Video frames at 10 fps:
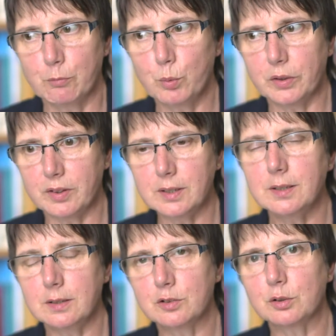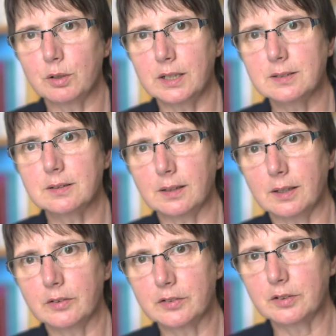within an integrated
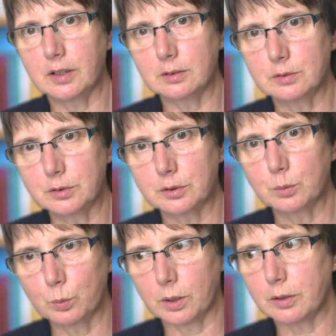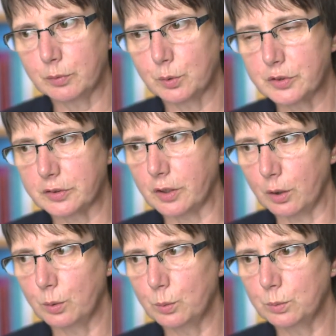and skilled workforce as a
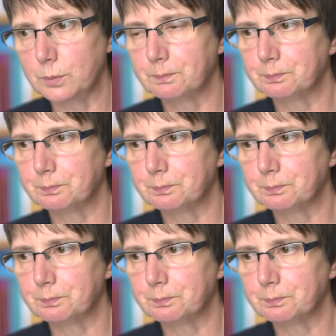whole.